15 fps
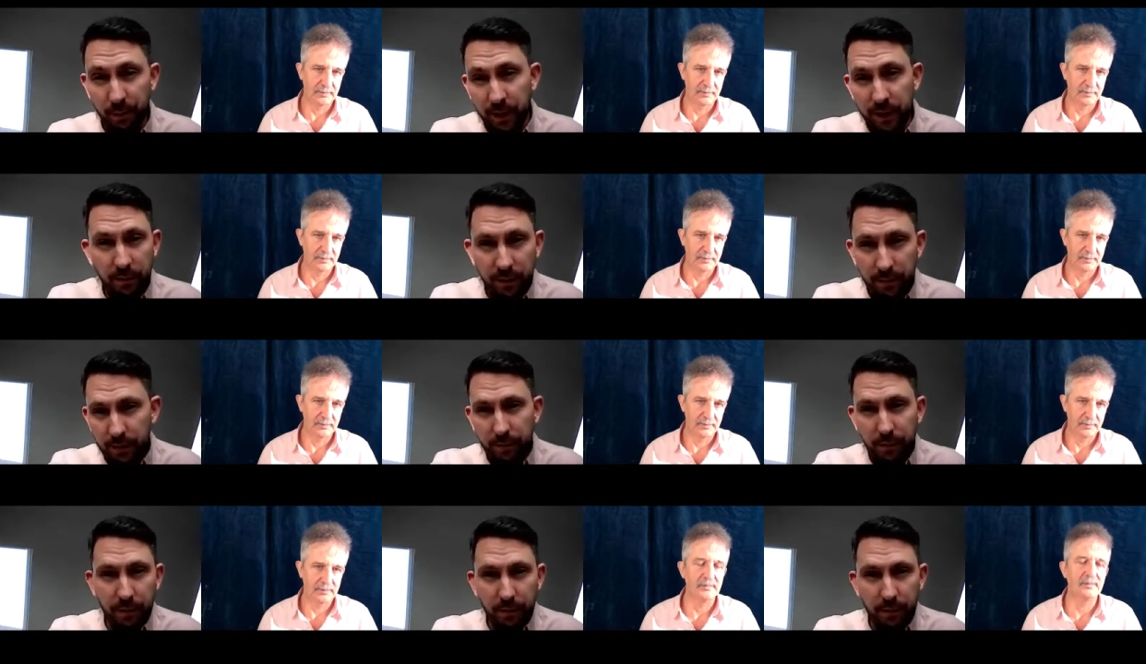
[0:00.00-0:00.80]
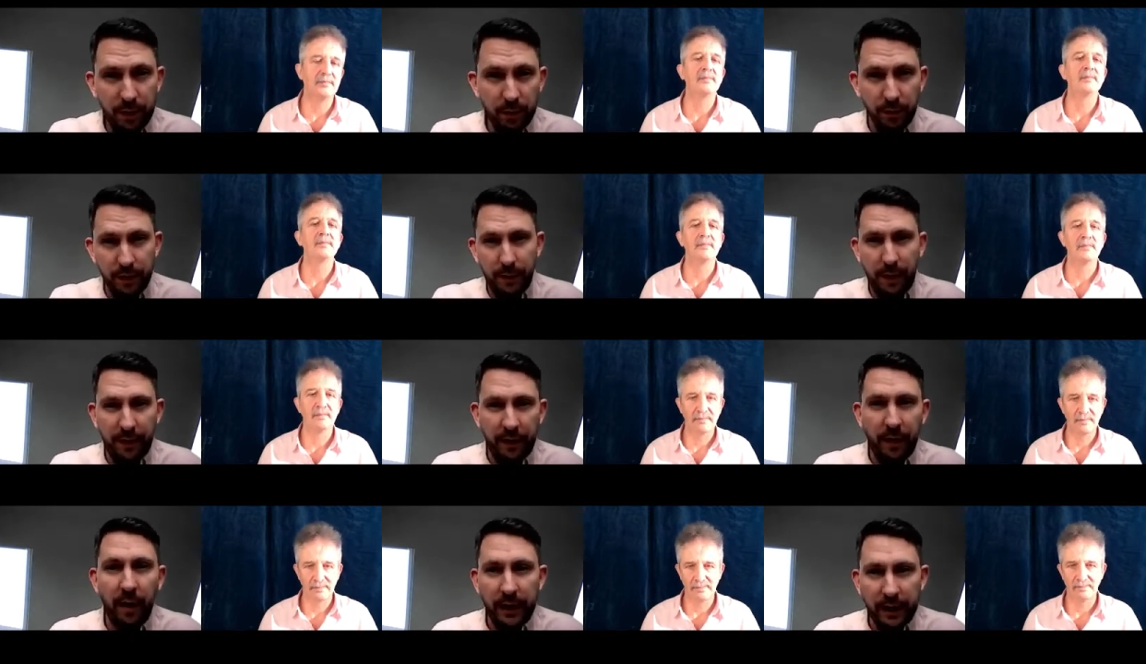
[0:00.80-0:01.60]
Speaker 1: We, we, we talked
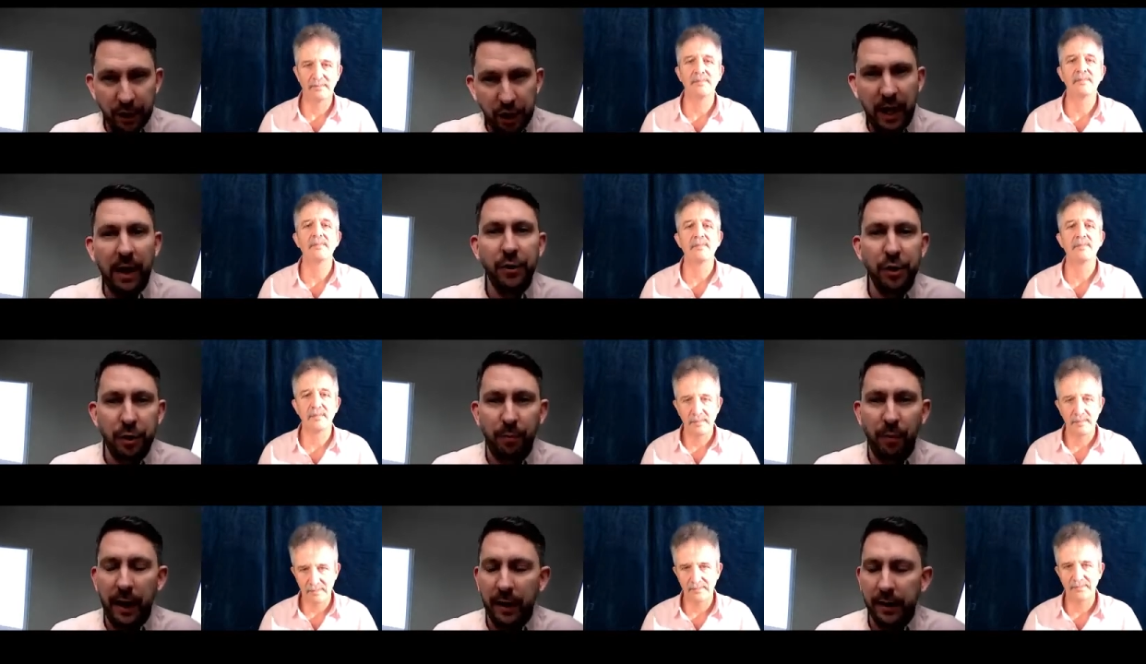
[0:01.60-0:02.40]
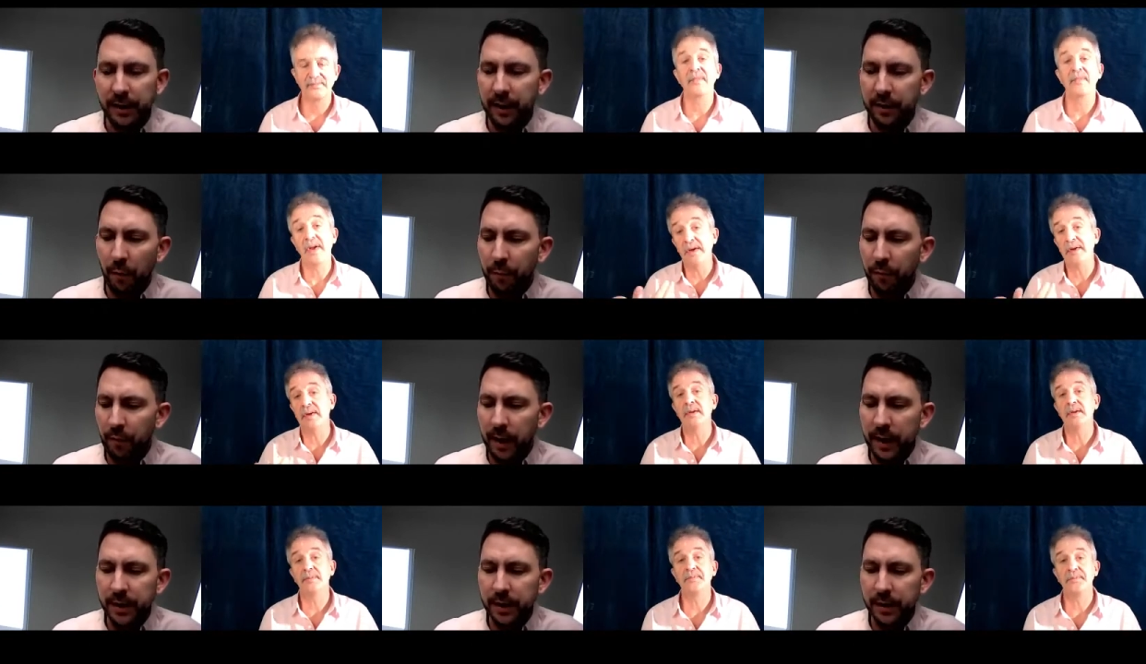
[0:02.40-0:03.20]
about that earlier challenger brands. They
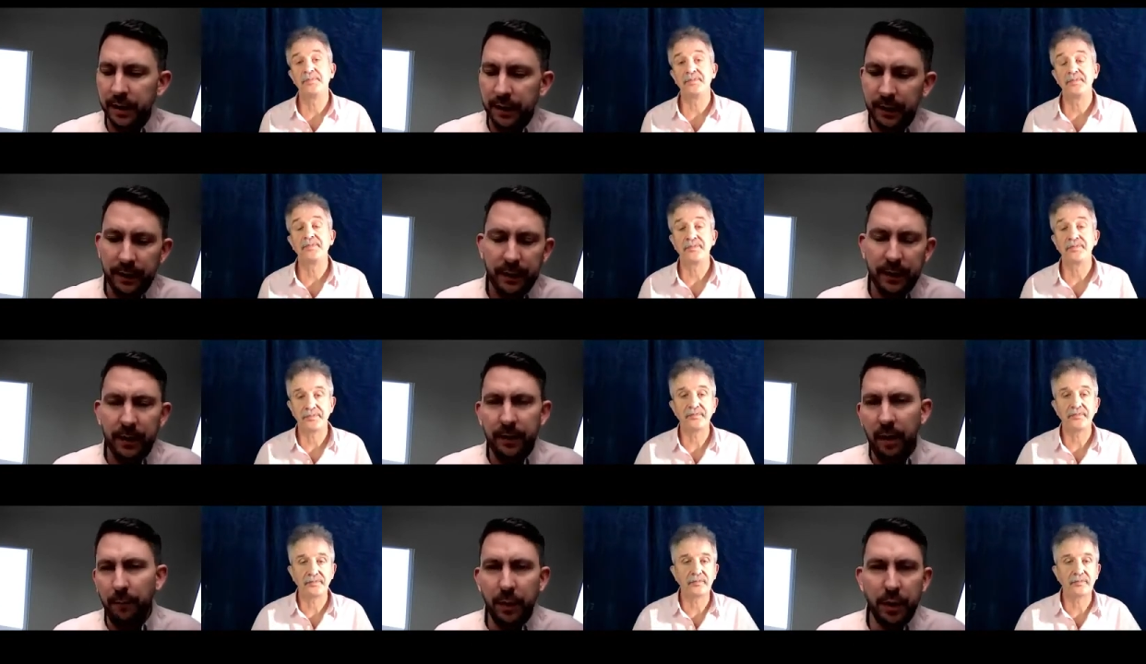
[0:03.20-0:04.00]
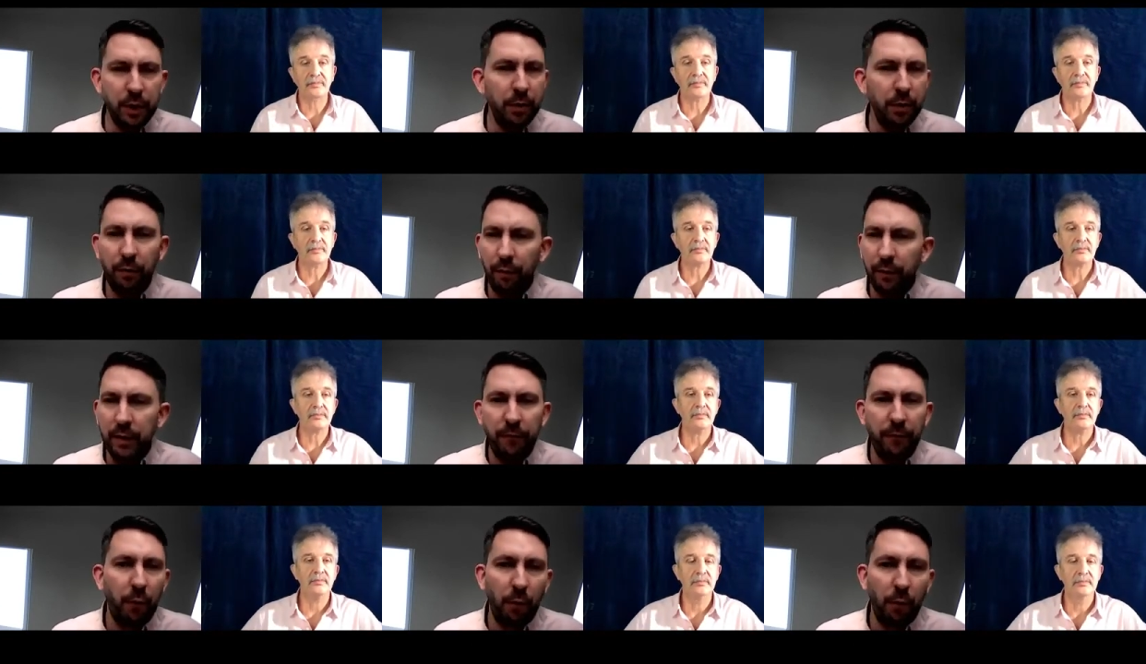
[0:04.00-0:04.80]
operate at number two, three,
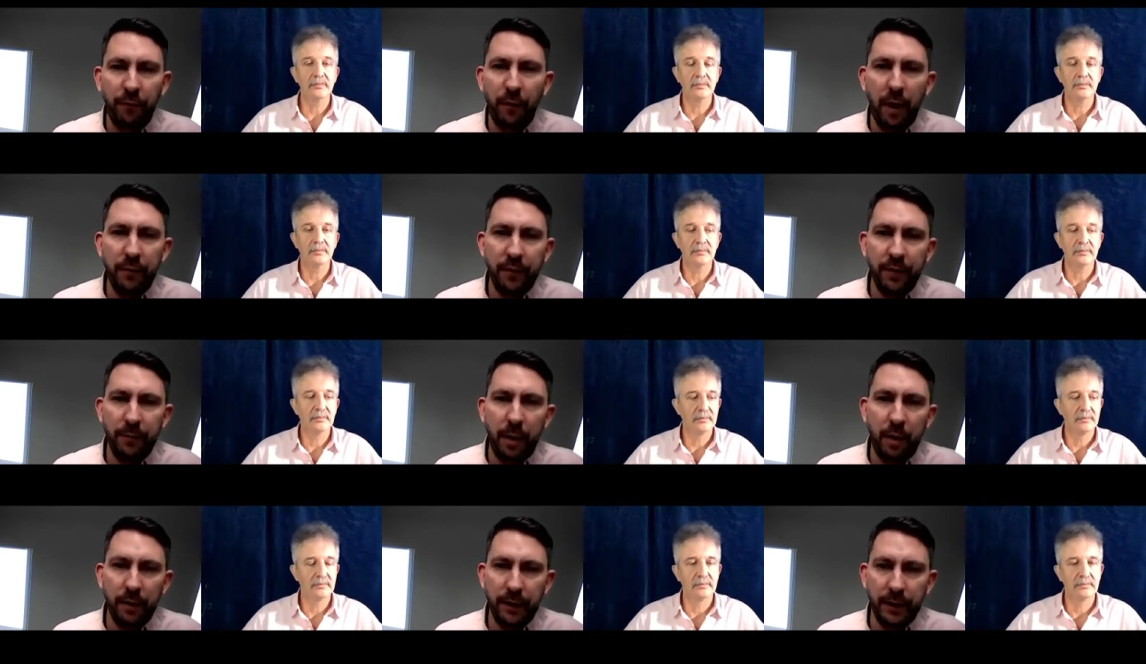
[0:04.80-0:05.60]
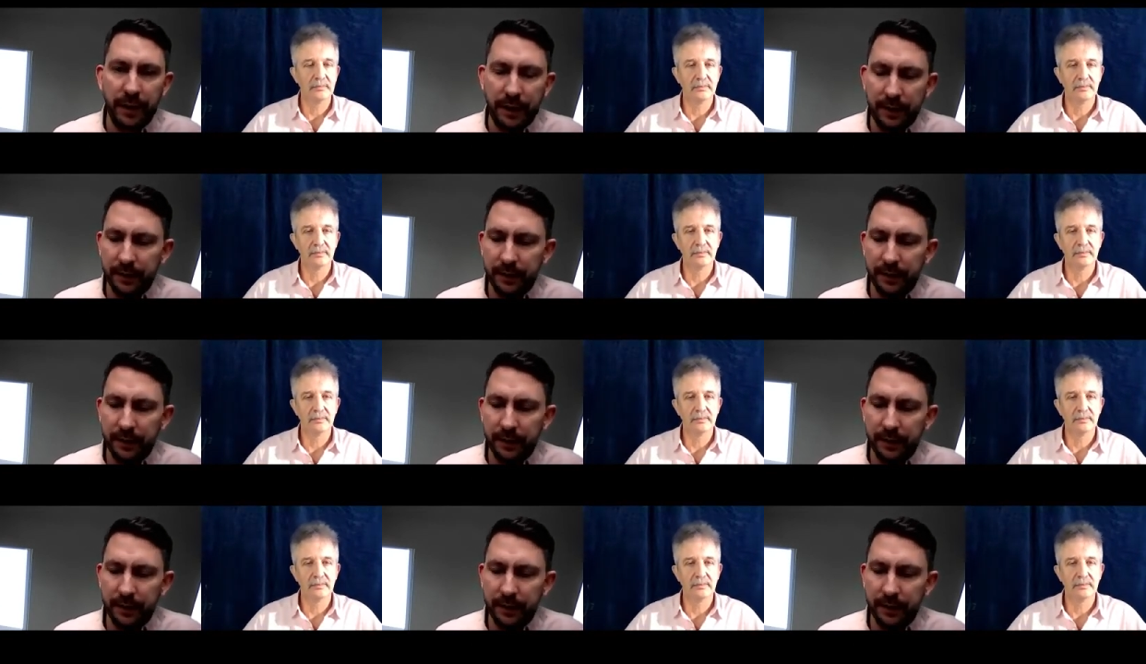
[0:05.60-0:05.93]
four, or five in the market.